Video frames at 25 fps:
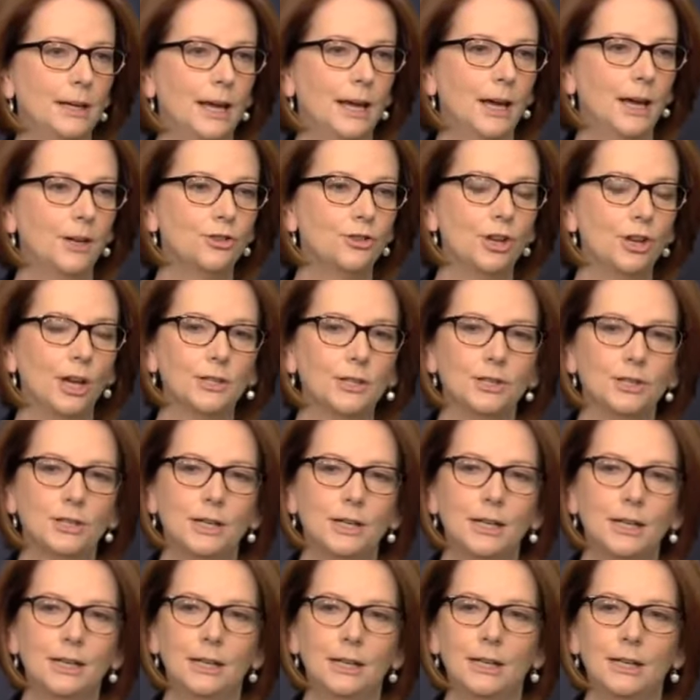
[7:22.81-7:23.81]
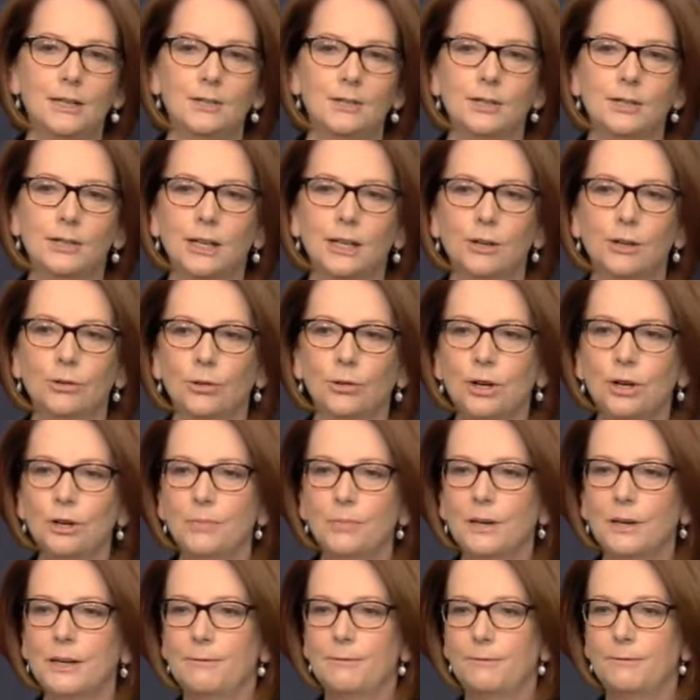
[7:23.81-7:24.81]
Uh, Justine is an
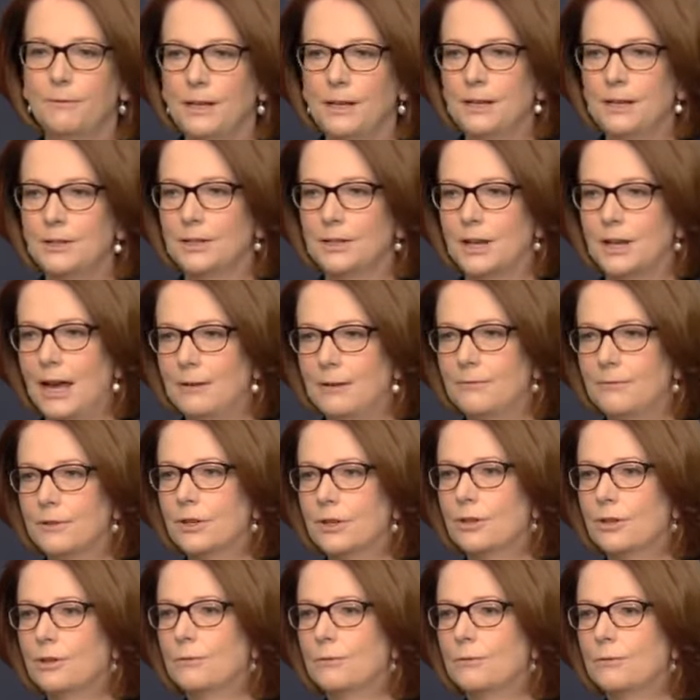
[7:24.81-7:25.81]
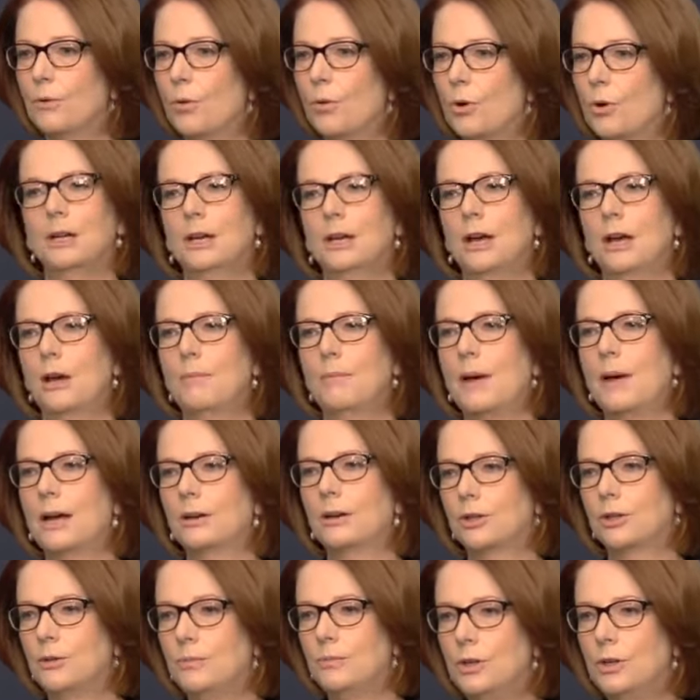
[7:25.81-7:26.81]
incredibly fierce advocate for
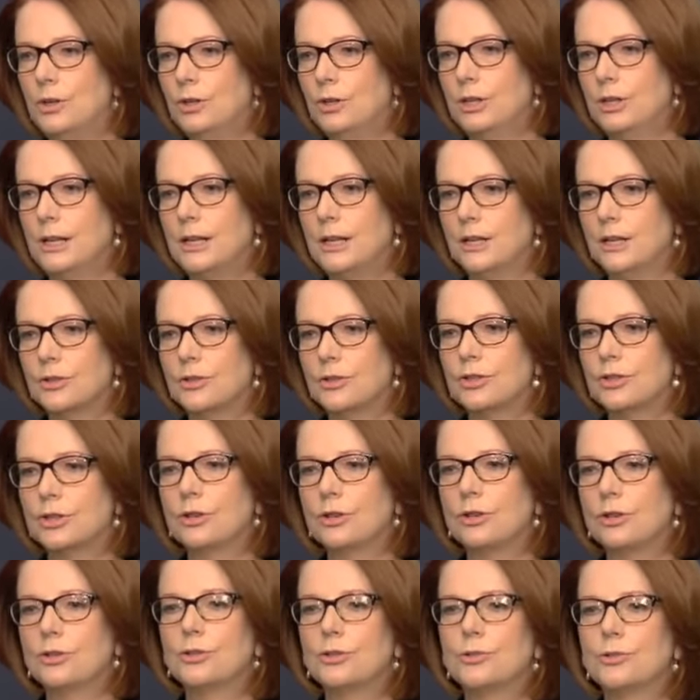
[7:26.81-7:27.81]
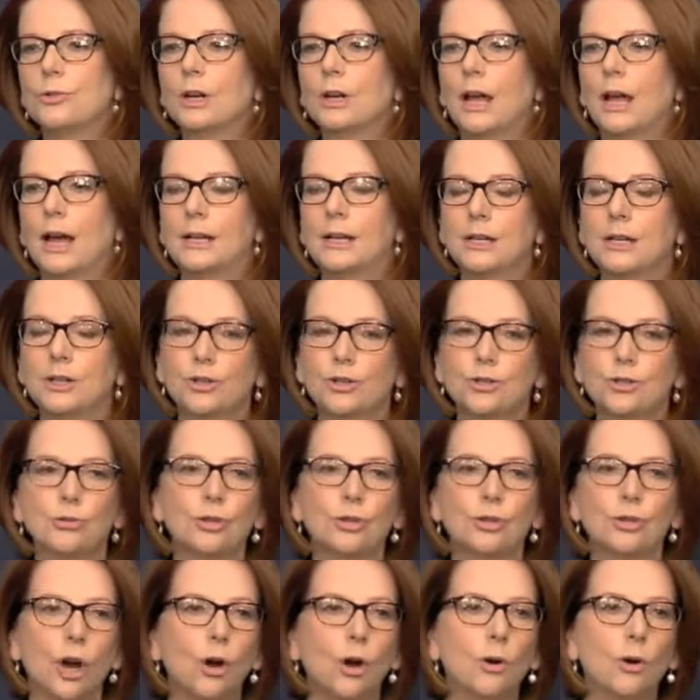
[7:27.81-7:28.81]
about community concerns relating to
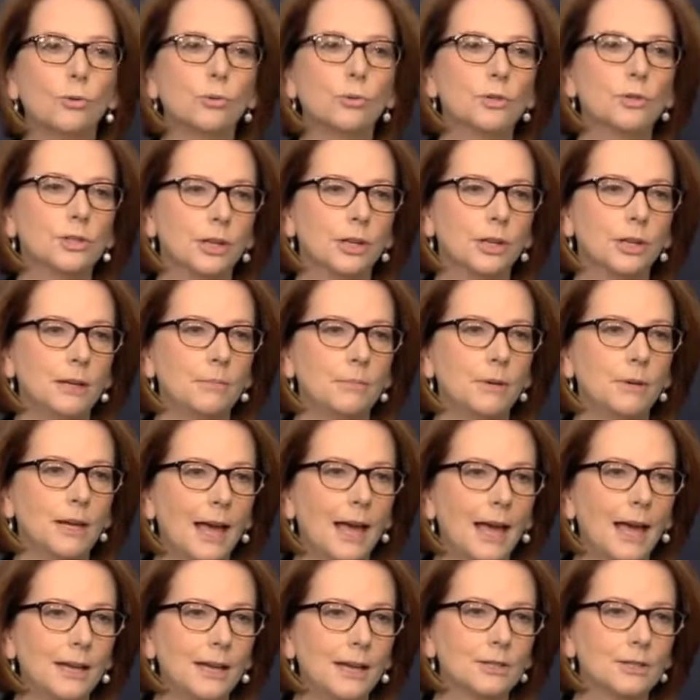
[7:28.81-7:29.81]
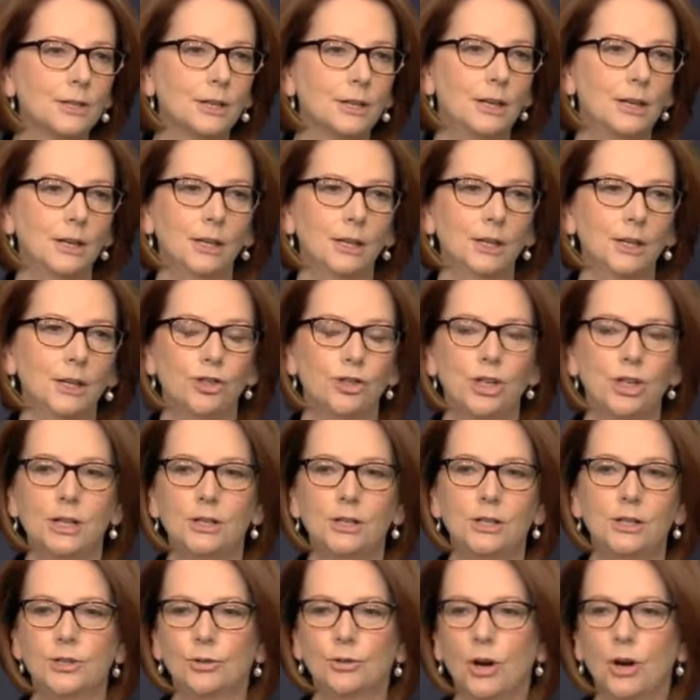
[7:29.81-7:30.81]
coal seam gas. She
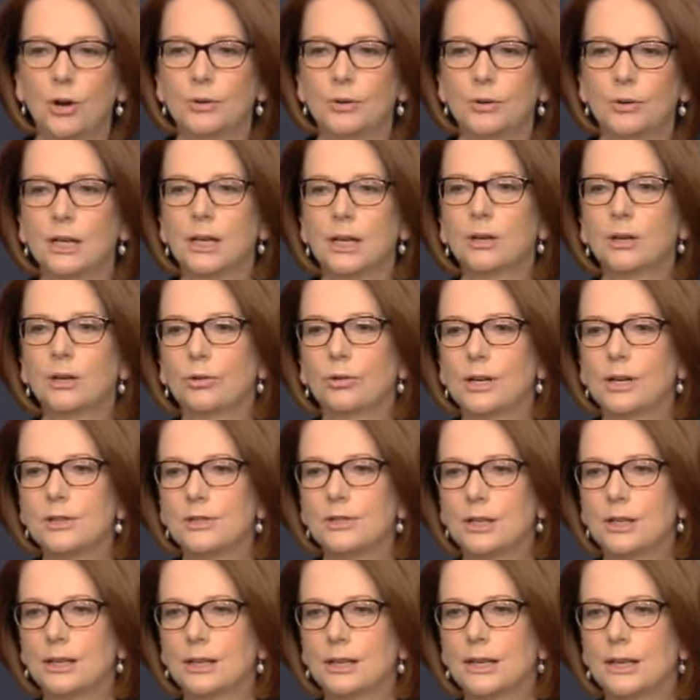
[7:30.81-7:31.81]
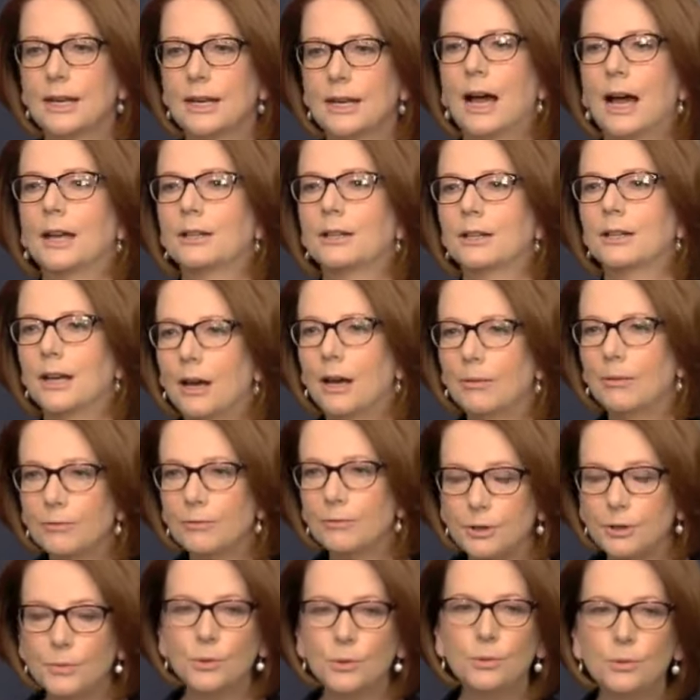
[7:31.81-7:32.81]
has grown increasingly
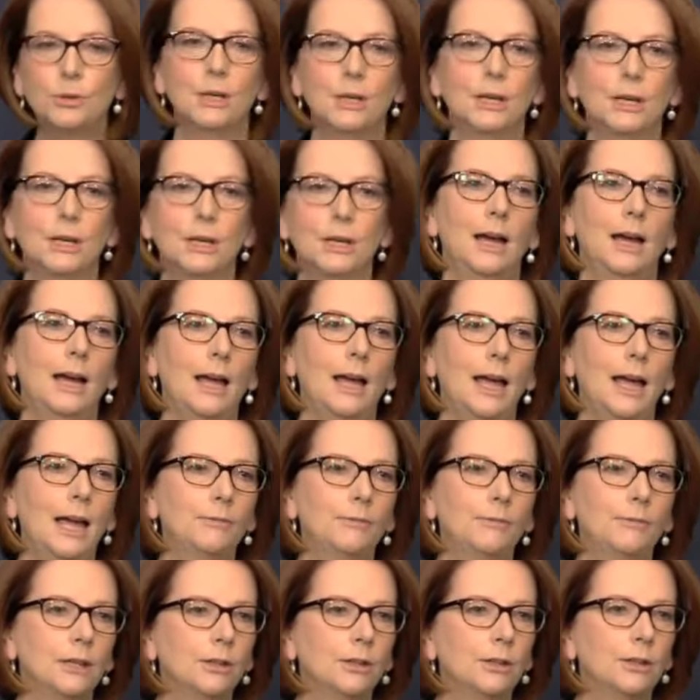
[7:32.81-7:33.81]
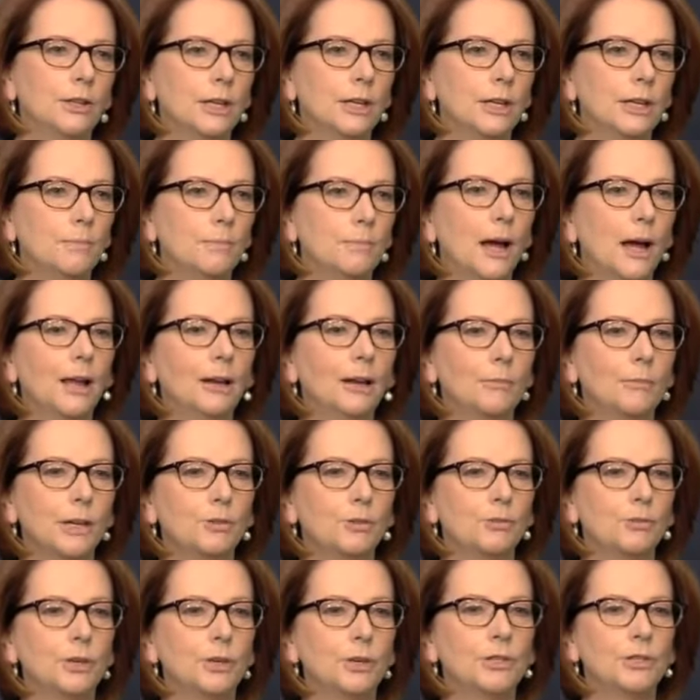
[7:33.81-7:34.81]
uncomfortable uh, having the
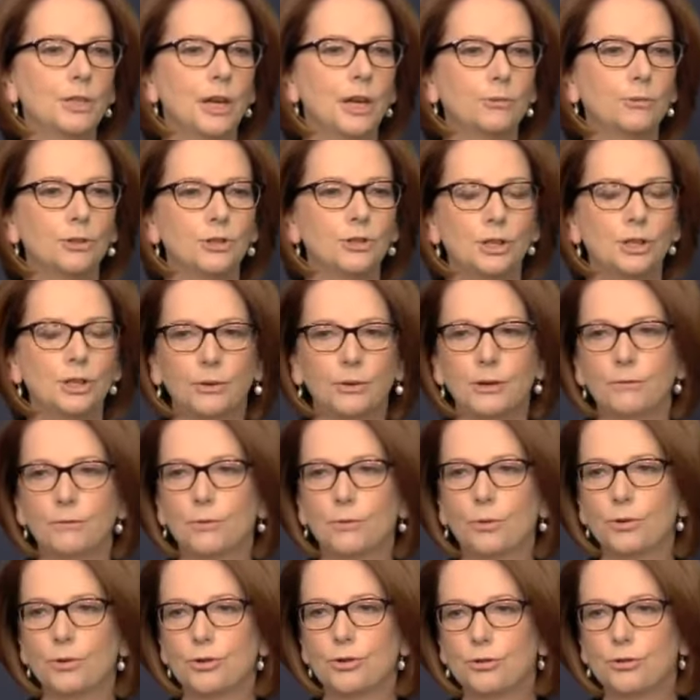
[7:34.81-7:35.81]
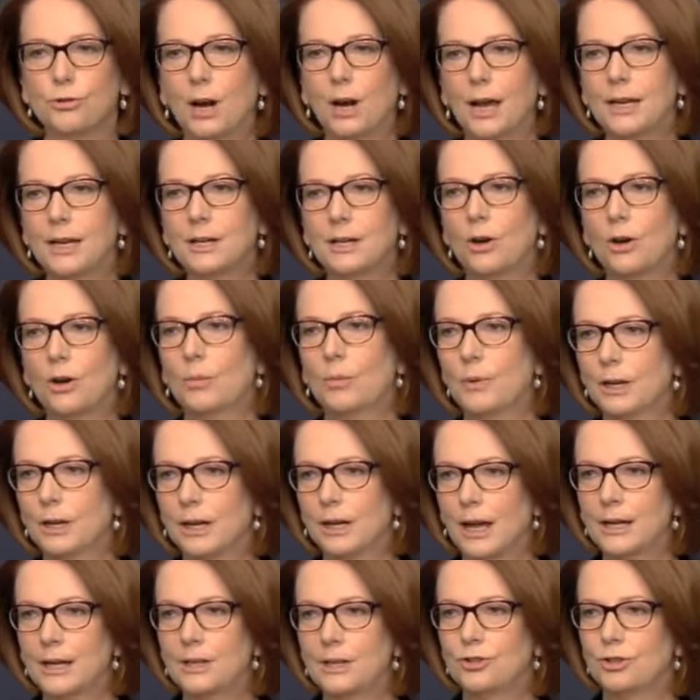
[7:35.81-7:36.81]
Parliamentary Secretary for Trade
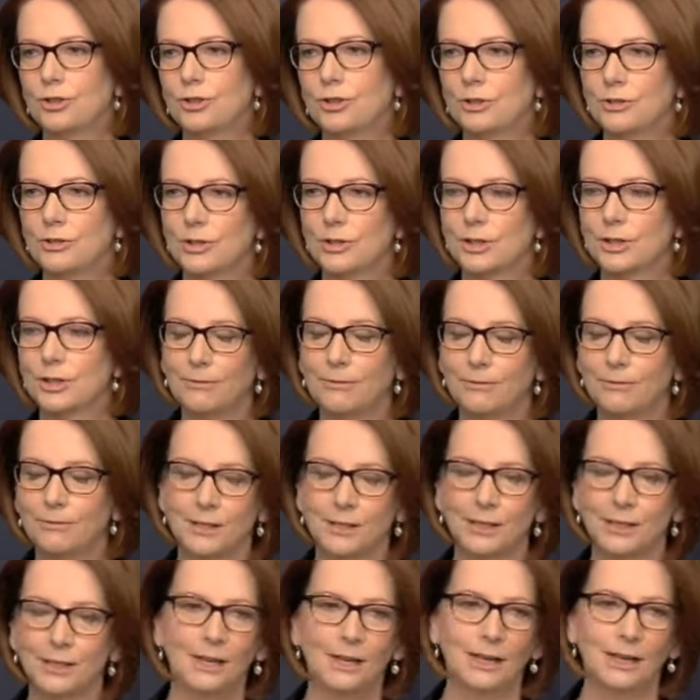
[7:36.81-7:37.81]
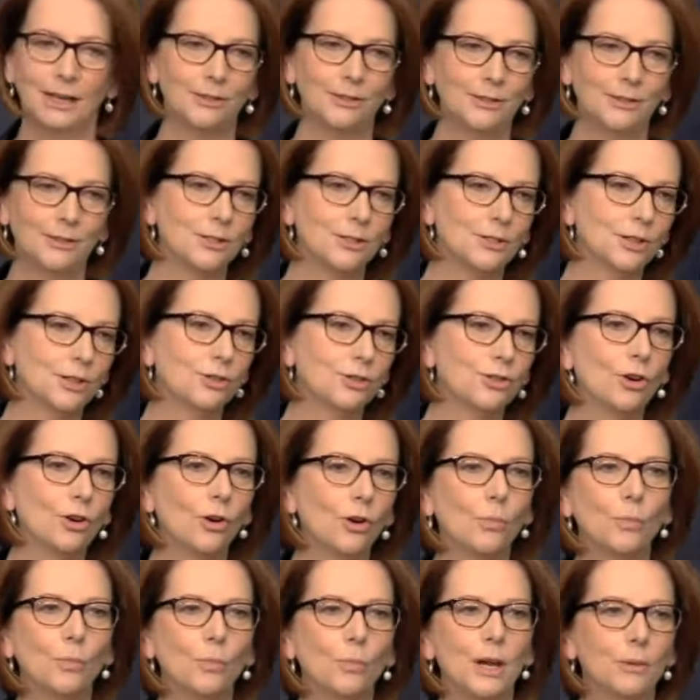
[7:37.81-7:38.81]
obligations given. Uh, that's a
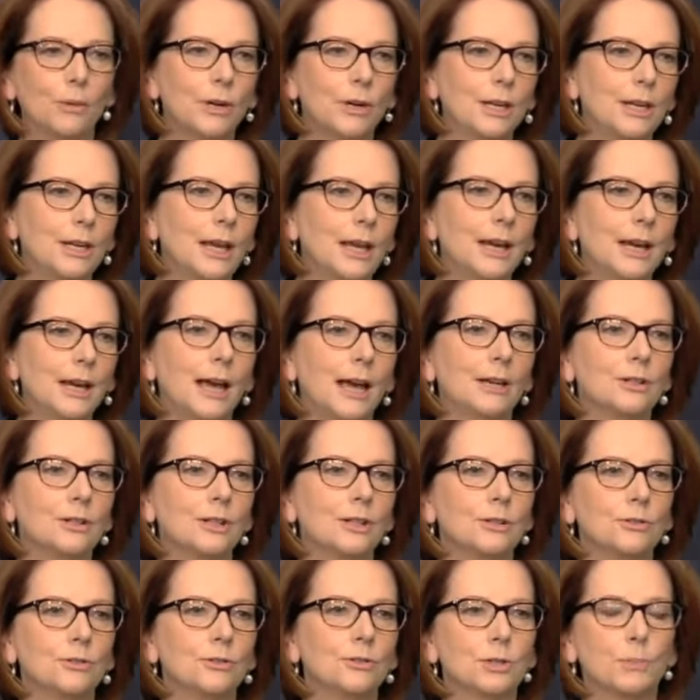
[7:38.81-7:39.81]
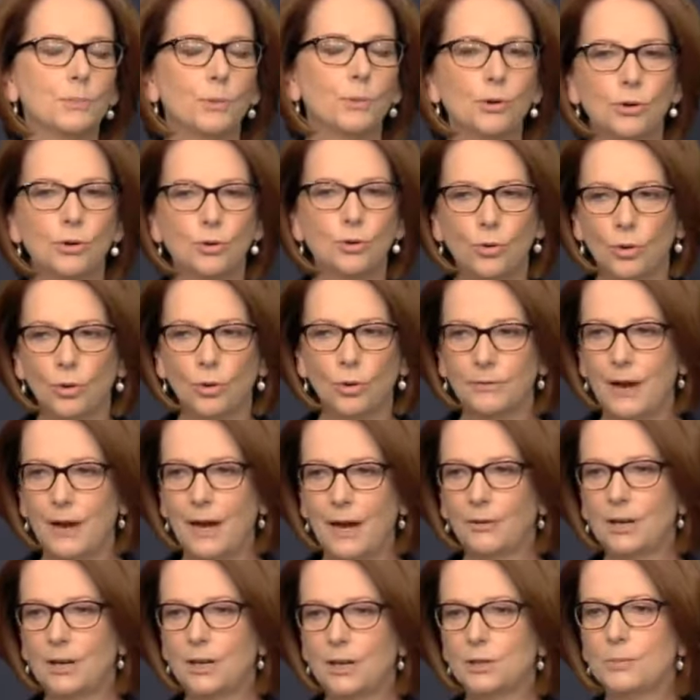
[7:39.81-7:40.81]
job where we get out and spruik all of
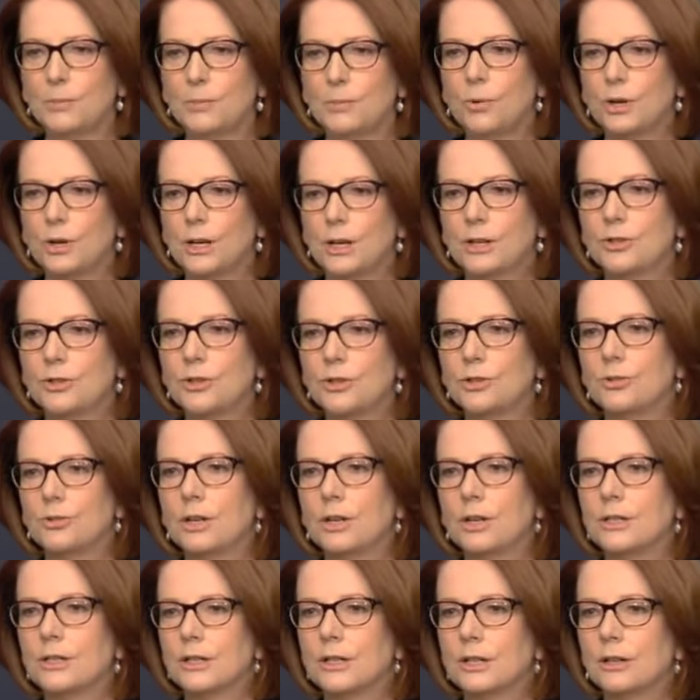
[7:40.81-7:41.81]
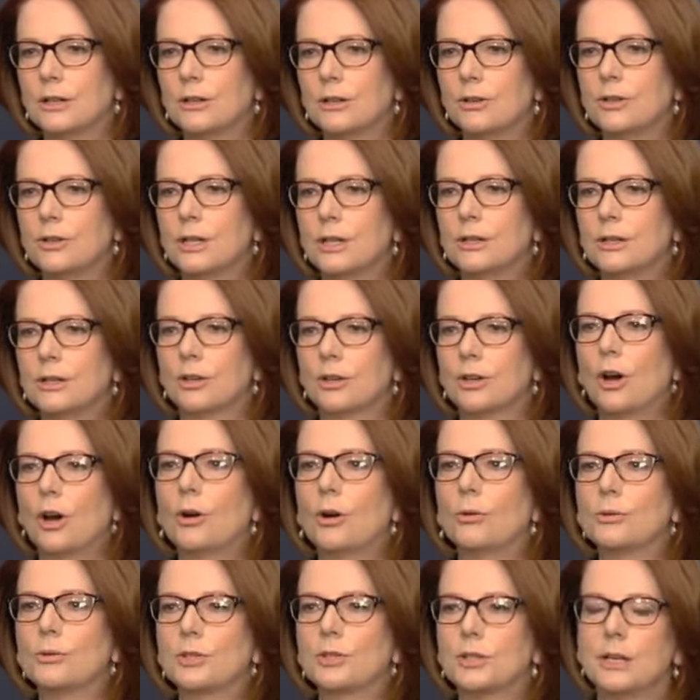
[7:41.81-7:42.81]
our export industries, including the
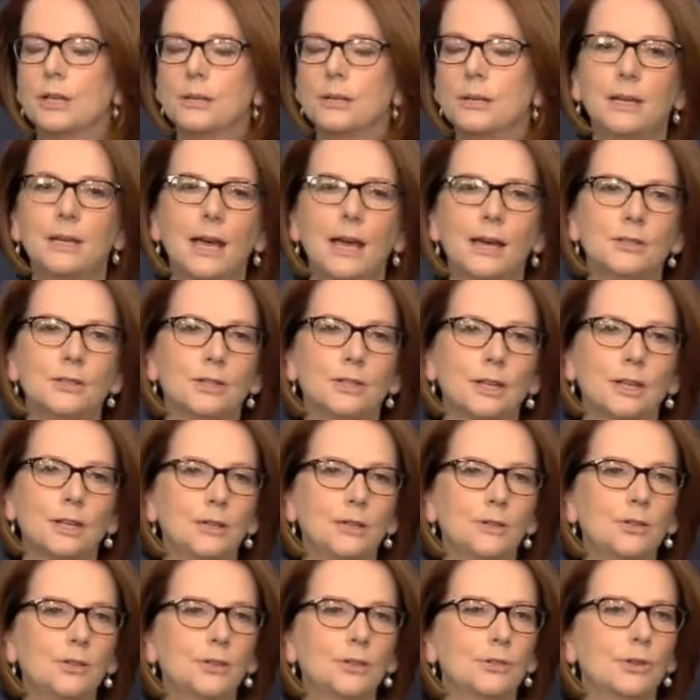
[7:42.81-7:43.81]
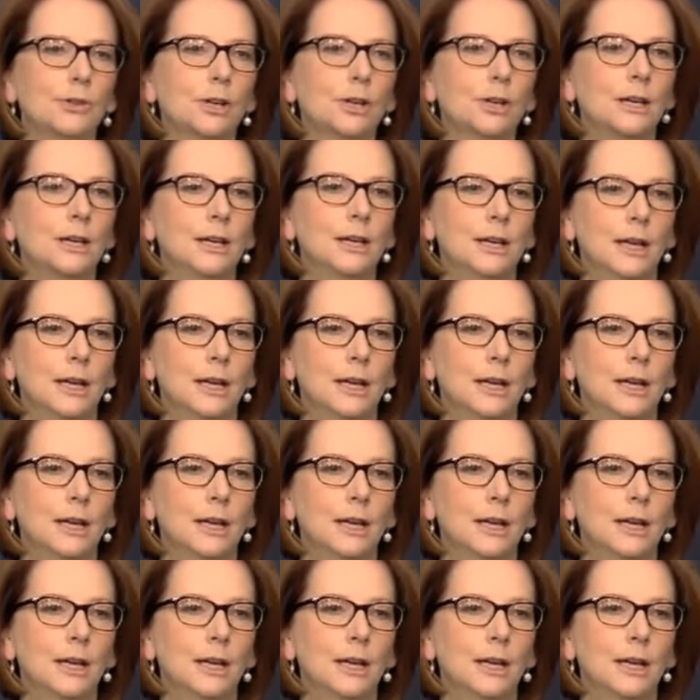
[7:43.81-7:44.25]
coal seam gas industry.